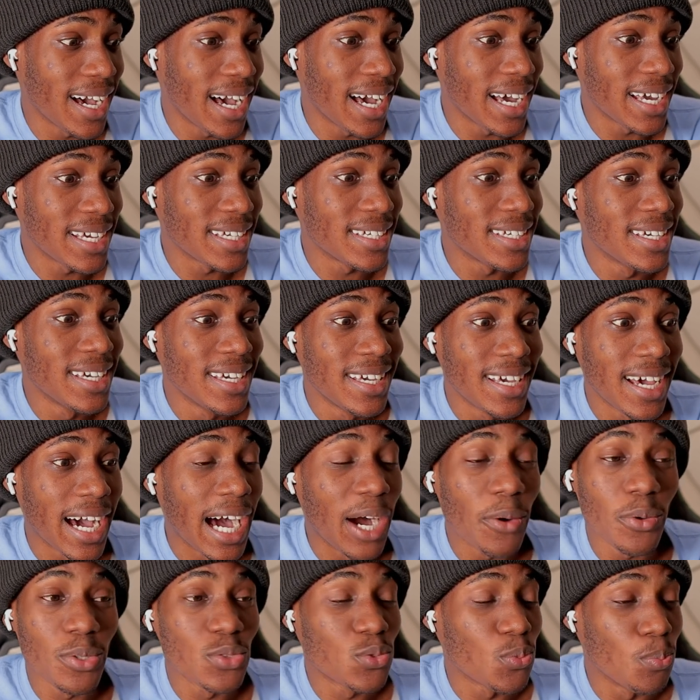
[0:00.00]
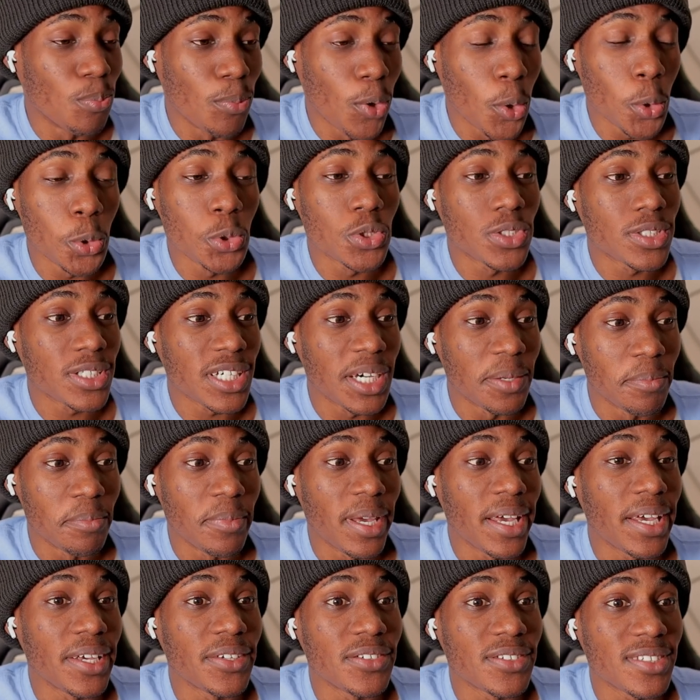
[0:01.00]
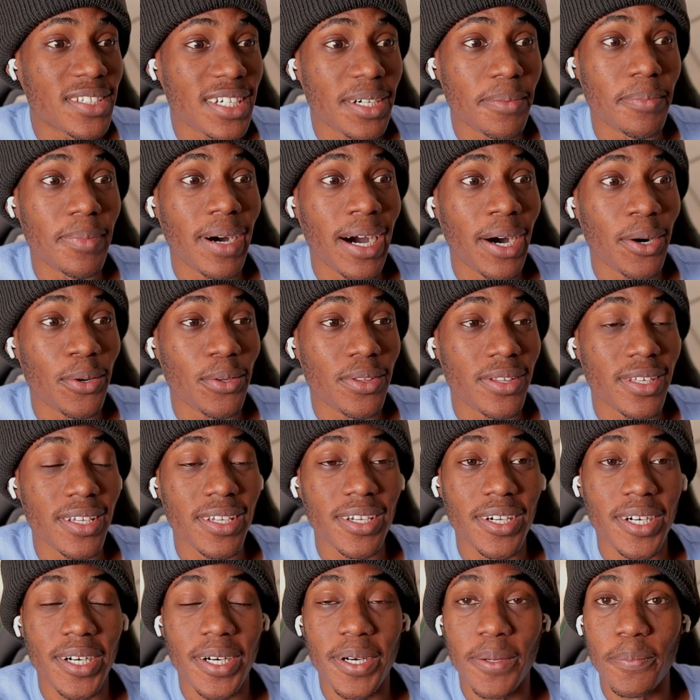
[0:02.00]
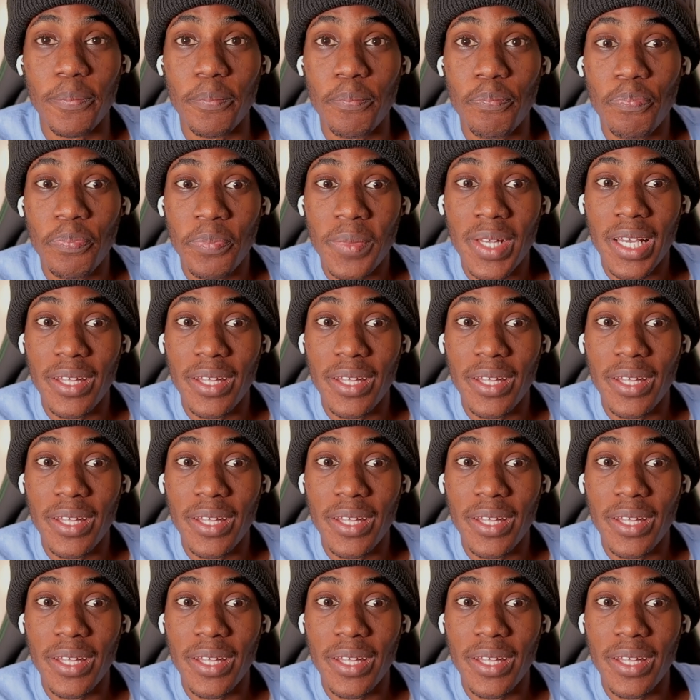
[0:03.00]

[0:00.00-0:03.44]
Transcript: I I was most amazed about the um,